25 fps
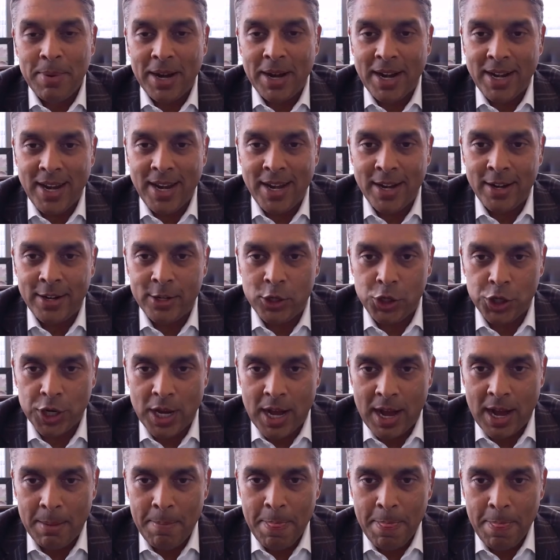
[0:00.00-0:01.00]
but I needed a
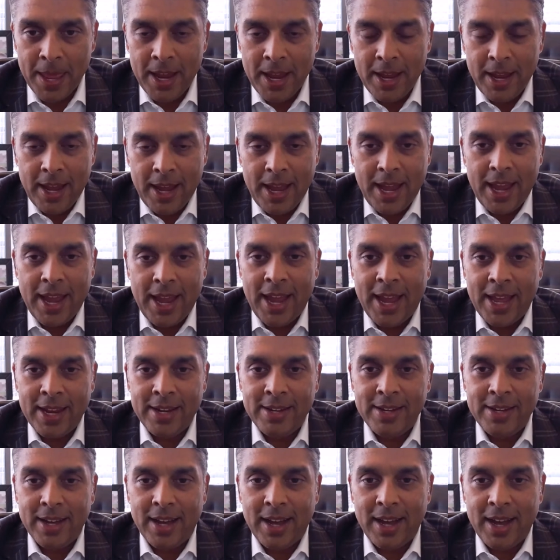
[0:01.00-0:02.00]
job.
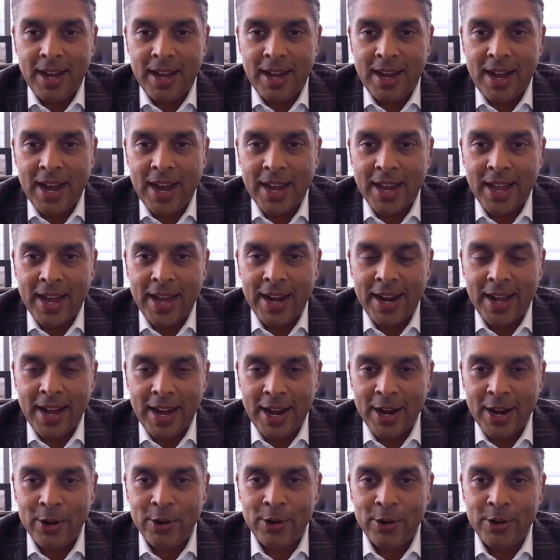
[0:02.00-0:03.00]
And I got
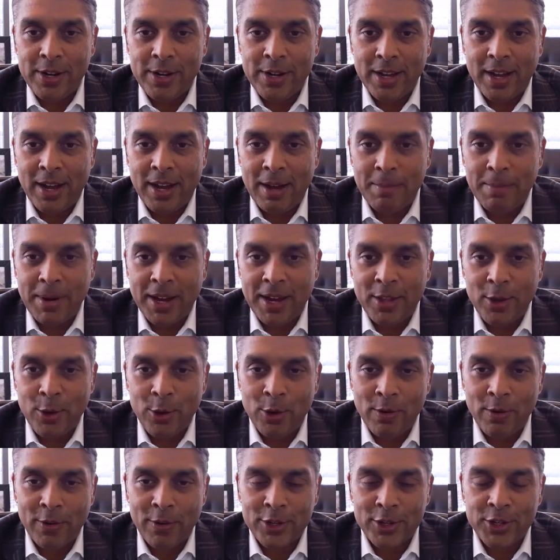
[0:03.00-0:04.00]
hired by the
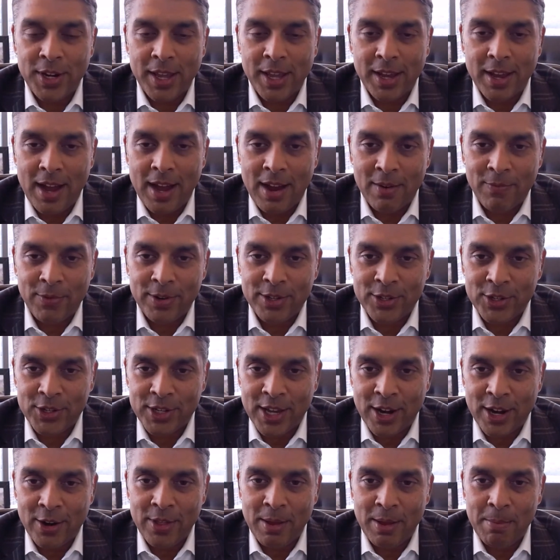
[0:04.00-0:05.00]
University Conference
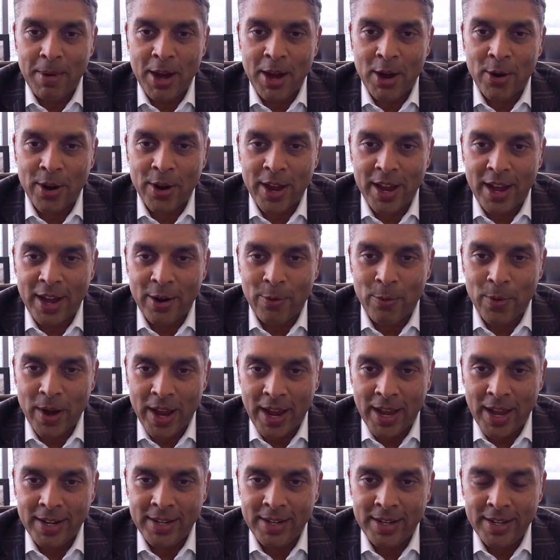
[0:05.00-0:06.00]
Center that Marriott
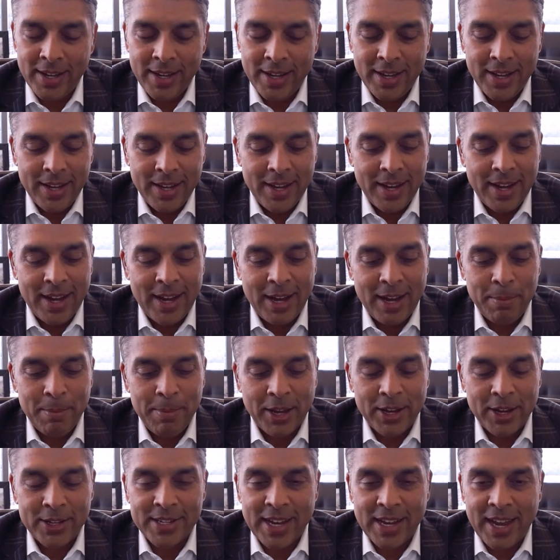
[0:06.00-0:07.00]
ran.
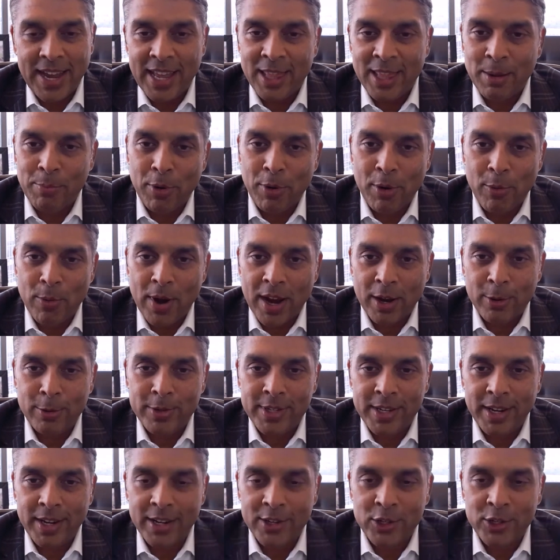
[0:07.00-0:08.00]
Because I had the
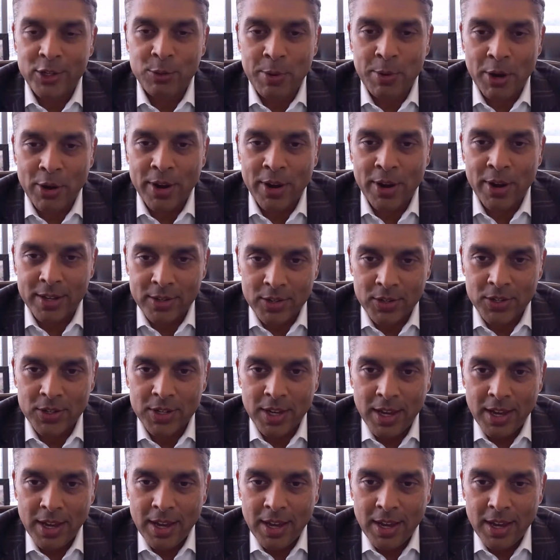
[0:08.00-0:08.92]
prerequisite experience